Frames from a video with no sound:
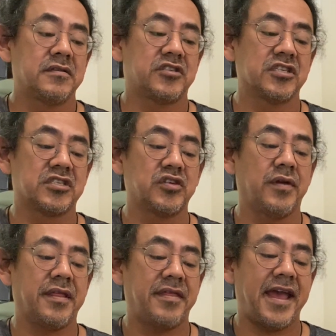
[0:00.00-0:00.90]
just
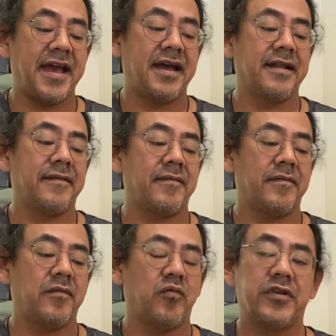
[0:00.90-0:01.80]
doing that
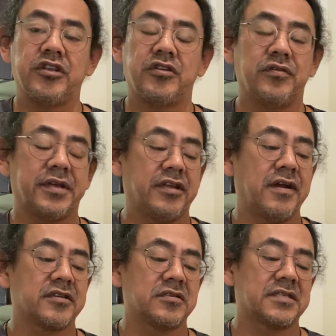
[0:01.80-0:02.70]
when you're doing your
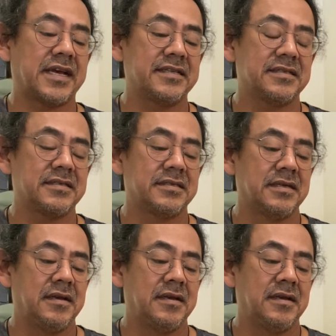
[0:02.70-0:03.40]
exercises.